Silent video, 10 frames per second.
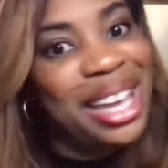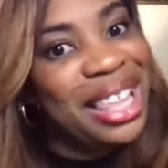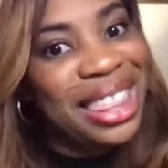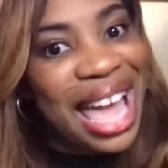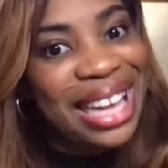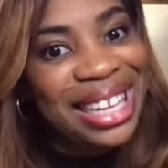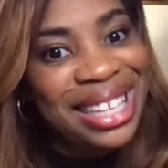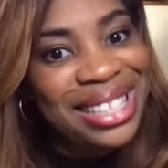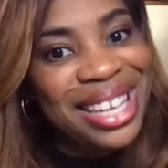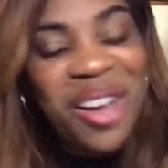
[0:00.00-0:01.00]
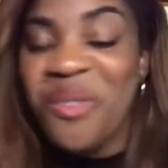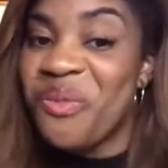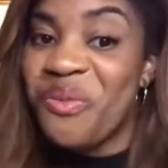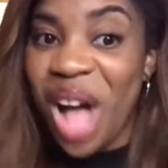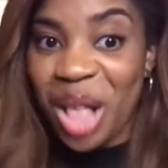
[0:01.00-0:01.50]
like it,
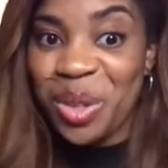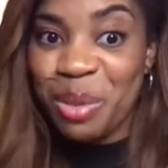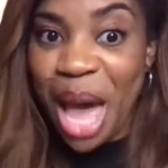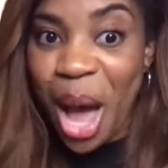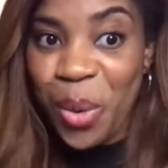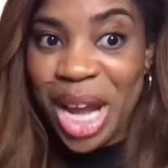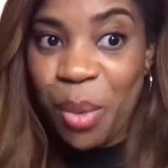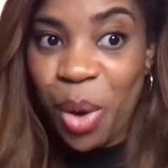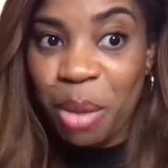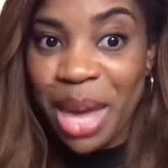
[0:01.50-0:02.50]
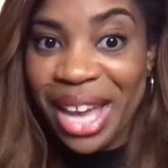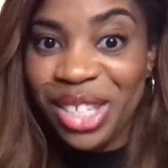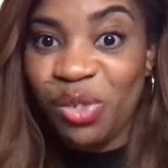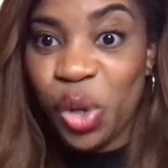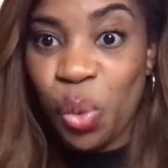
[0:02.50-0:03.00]
follow the PowHER Network page
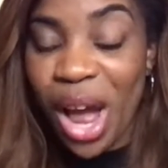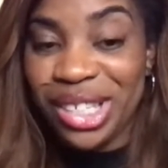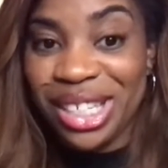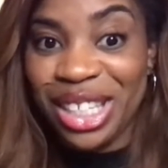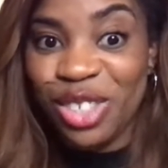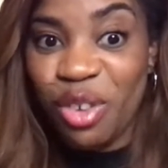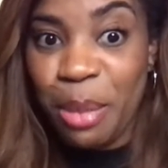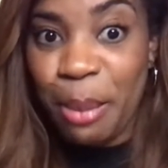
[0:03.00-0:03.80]
if you're watching this from my